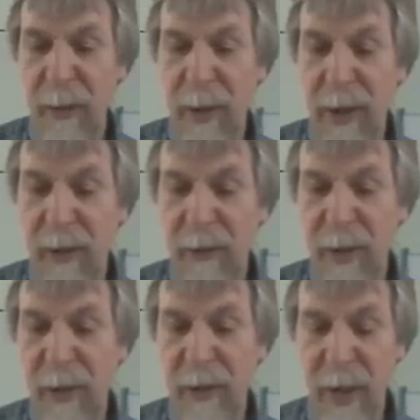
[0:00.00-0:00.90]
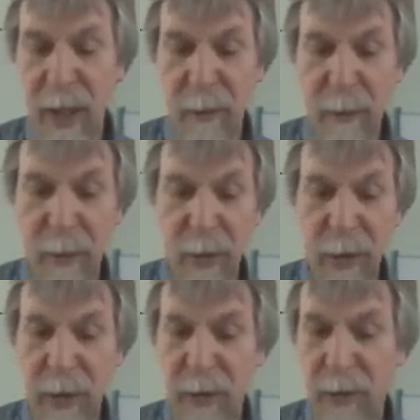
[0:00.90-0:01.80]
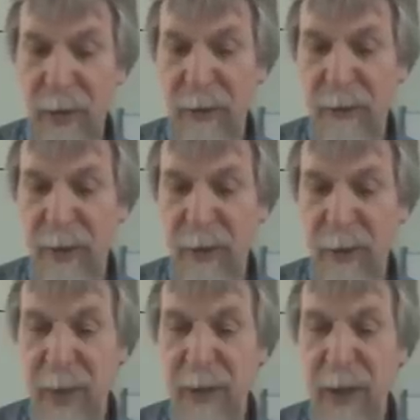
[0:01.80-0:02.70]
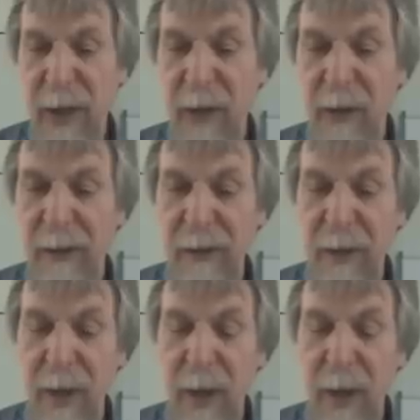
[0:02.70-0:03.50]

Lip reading: we can see that for these 20 hours,